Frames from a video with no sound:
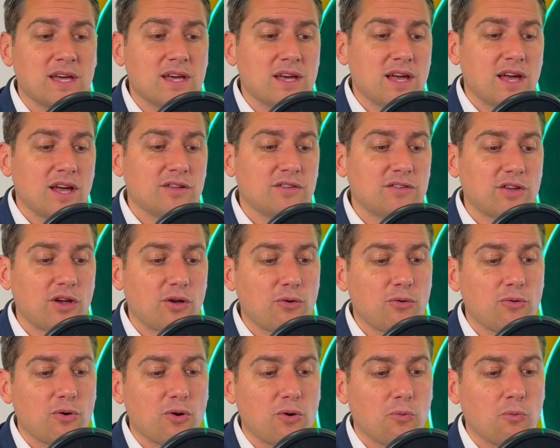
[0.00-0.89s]
And
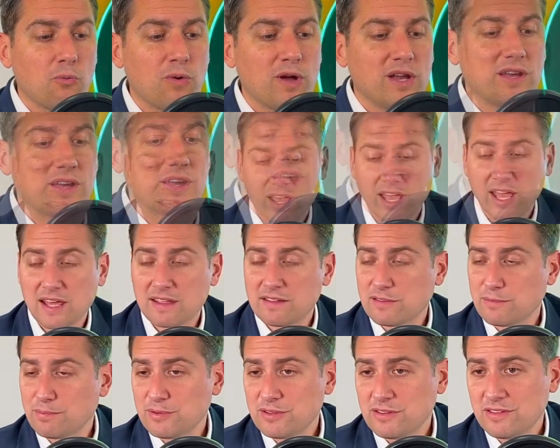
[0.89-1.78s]
so when a
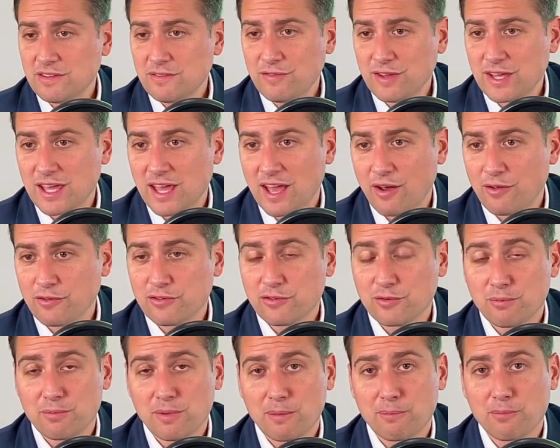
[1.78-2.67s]
specific
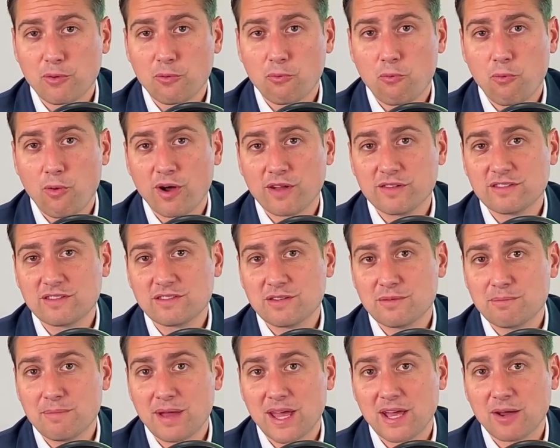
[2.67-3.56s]
council member wants to
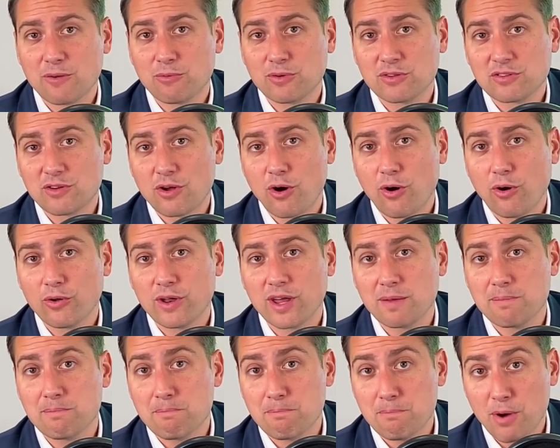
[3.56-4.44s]
make what's called a
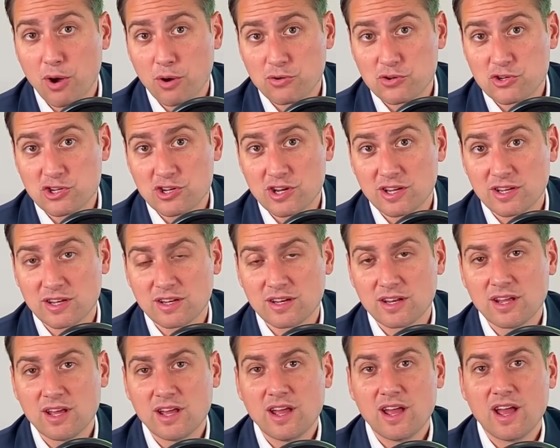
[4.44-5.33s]
motion,
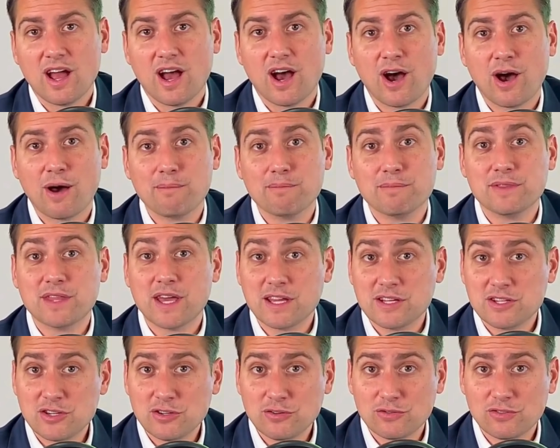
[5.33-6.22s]
they
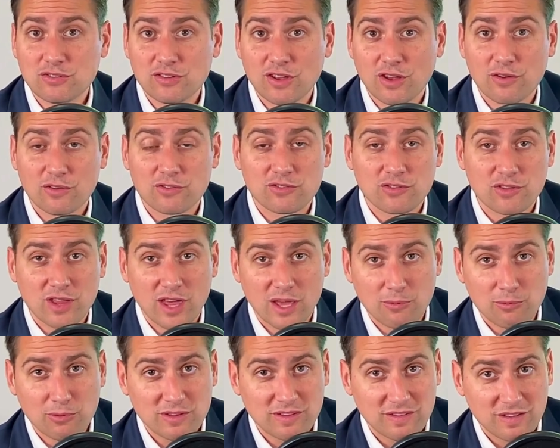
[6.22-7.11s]
do so. So they
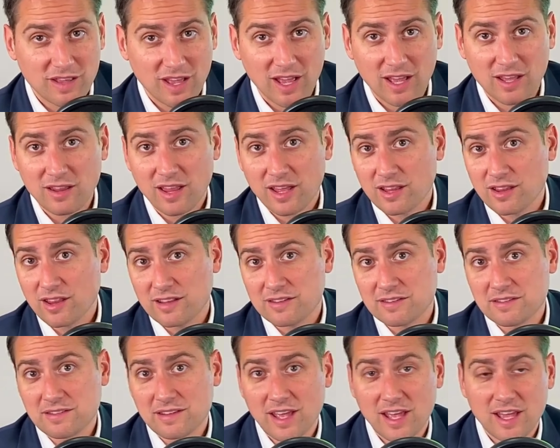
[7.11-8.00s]
would say, like, let's
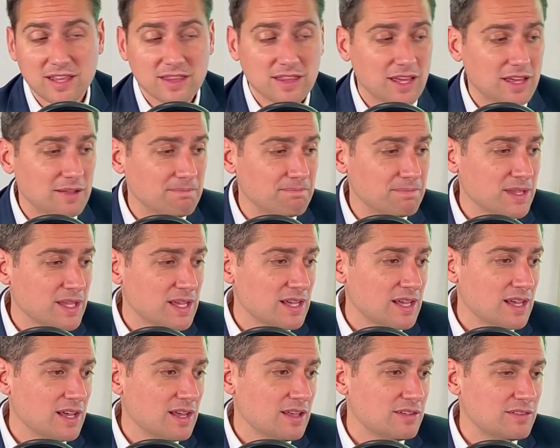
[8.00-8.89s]
say that
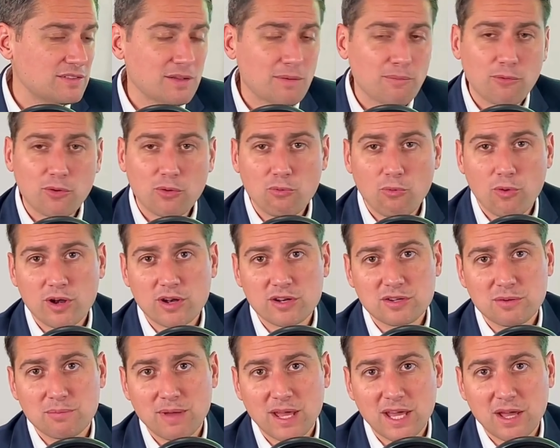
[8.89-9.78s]
someone wanted
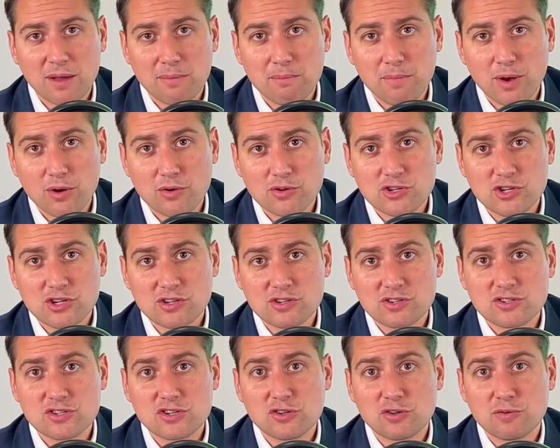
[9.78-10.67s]
to make a
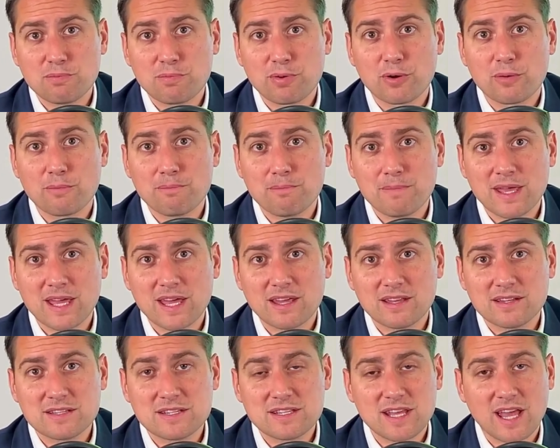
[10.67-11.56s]
motion to
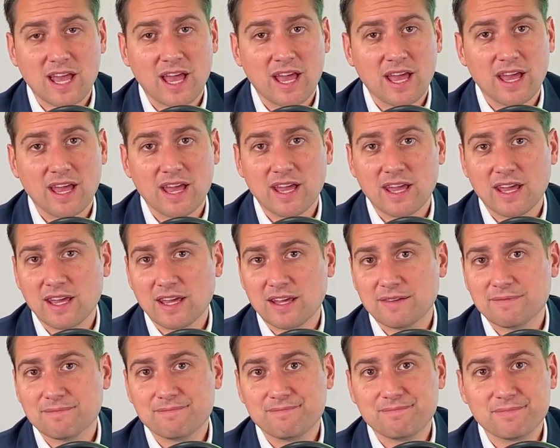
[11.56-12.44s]
permit
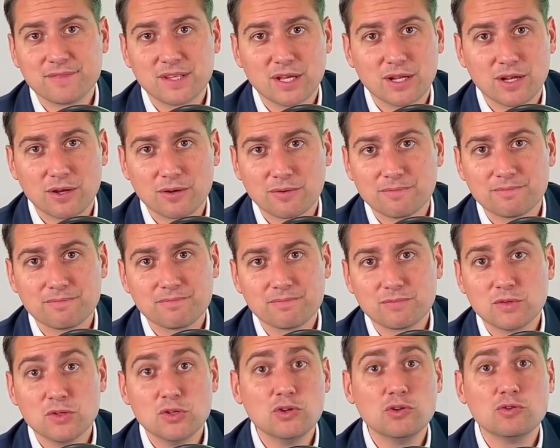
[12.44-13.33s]
a,
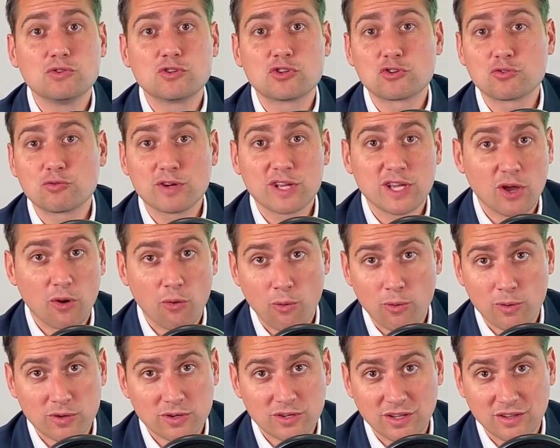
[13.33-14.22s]
new tree
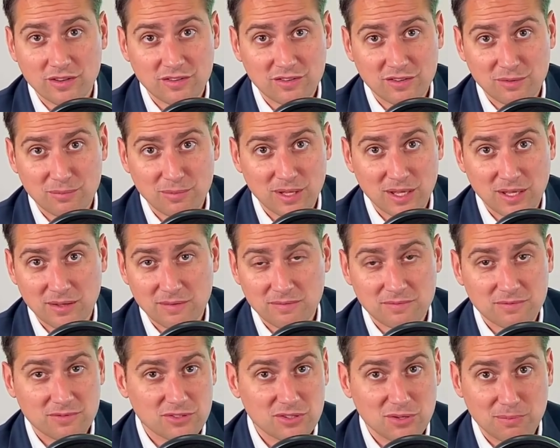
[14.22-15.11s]
ordinance to
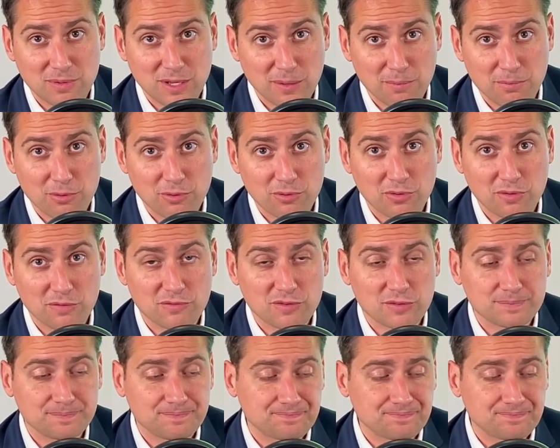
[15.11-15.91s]
be approved.